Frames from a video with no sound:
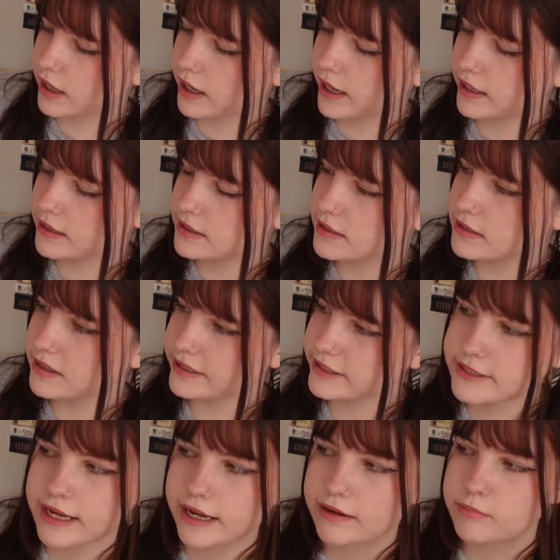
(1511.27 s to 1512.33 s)
I did the
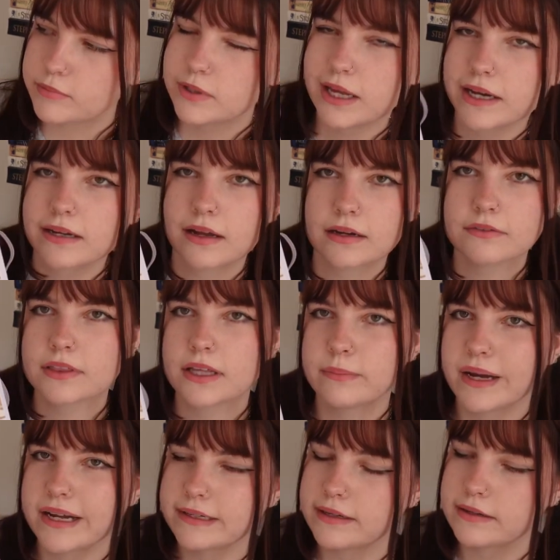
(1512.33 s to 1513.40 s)
same like kind of theme
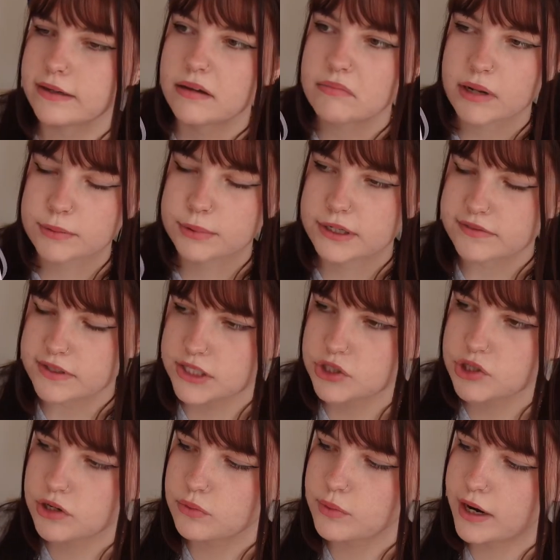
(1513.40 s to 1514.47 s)
I did in my previous
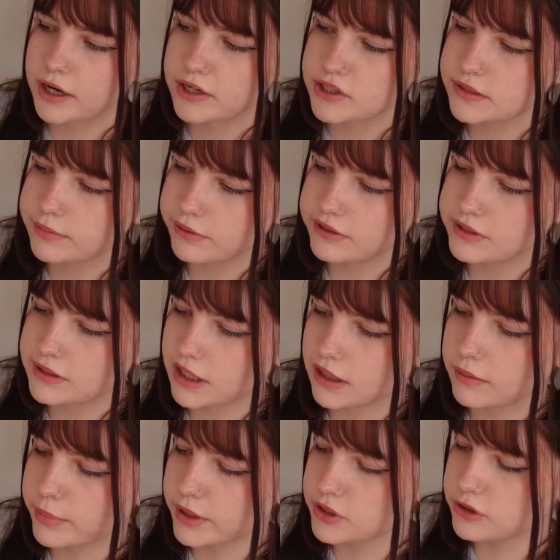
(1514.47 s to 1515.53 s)
journal where I just printed out a
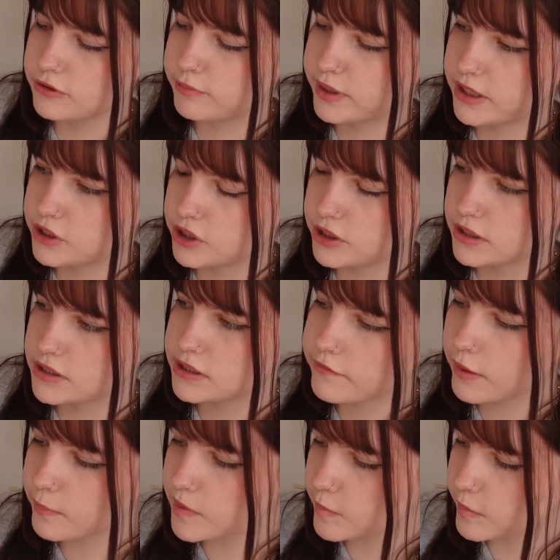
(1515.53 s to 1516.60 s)
bunch of pictures
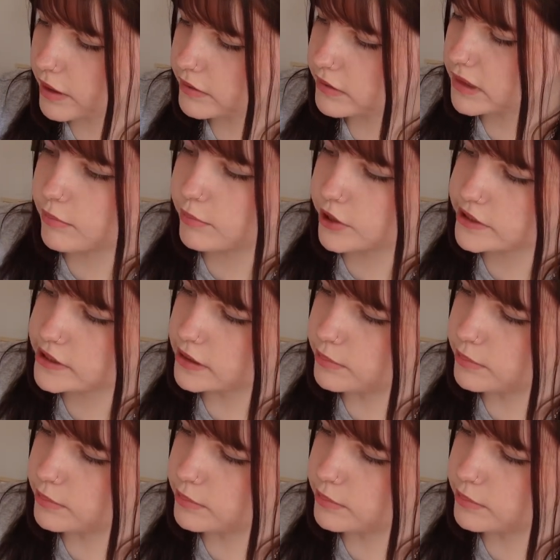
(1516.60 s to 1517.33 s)
from the month, mostly